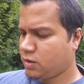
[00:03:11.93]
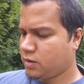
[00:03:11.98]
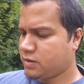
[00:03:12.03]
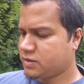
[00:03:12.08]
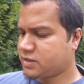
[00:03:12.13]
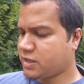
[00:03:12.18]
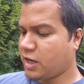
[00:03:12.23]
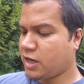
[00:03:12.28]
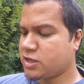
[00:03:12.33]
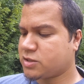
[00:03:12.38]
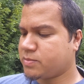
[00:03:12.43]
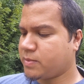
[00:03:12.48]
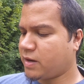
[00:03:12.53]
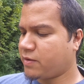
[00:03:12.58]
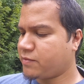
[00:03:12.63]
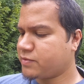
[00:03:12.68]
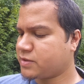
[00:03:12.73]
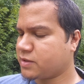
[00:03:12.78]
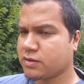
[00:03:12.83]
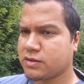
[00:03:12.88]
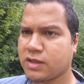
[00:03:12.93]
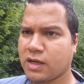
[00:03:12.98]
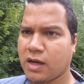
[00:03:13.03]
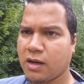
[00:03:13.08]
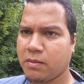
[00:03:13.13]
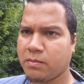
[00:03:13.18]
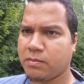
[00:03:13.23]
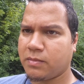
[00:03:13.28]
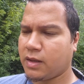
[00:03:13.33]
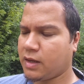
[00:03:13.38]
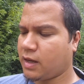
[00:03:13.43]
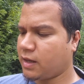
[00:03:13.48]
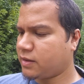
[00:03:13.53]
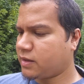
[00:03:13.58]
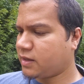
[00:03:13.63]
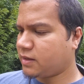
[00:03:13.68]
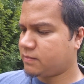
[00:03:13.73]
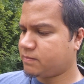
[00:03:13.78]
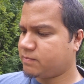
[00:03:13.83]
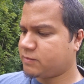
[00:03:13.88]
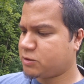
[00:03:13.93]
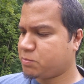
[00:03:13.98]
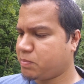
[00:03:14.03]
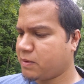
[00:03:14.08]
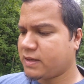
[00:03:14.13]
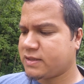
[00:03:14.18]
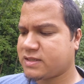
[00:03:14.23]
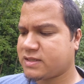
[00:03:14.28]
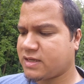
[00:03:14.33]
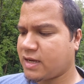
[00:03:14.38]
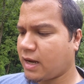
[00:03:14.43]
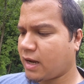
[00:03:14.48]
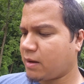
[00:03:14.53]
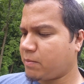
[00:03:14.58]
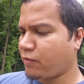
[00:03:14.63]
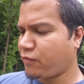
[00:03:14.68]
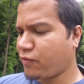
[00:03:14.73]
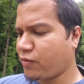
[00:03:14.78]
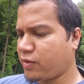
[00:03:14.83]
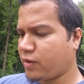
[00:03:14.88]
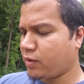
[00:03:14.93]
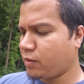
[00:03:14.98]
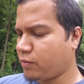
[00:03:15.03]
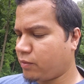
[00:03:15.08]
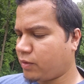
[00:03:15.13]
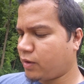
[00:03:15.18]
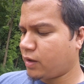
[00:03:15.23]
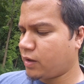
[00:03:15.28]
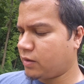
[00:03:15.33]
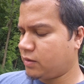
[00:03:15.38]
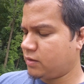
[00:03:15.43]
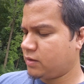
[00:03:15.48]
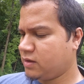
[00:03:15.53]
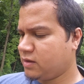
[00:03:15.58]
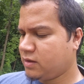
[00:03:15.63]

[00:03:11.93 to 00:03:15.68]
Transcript: It scares me every single time. They got that split second before they'll run.